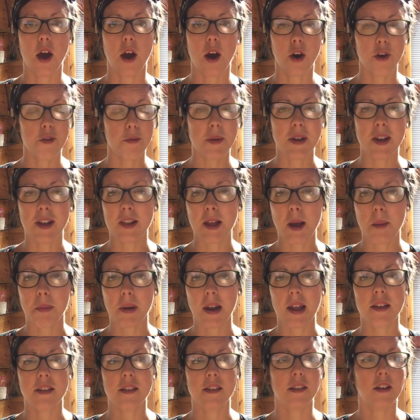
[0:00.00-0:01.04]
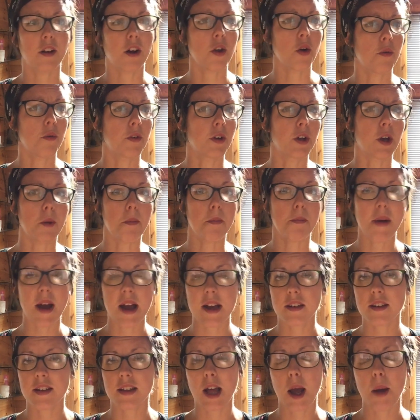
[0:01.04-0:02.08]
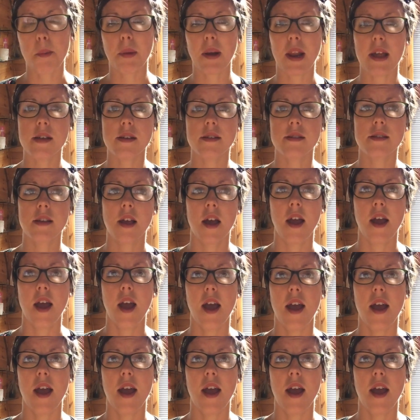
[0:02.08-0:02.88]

I've been in that place. often go back to that place.